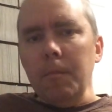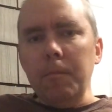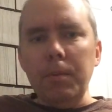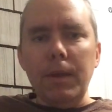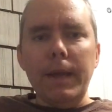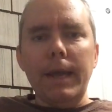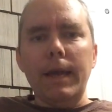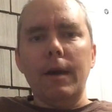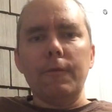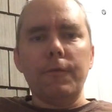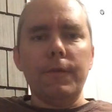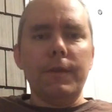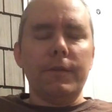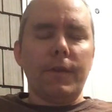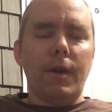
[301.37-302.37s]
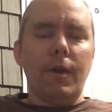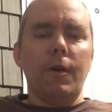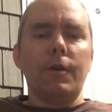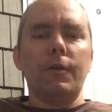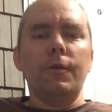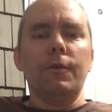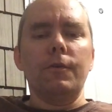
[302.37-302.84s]
play out for these
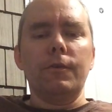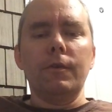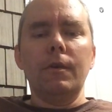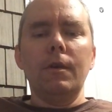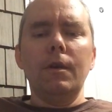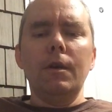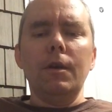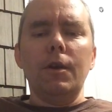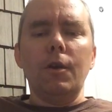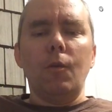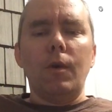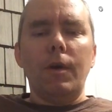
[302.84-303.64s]
characters, while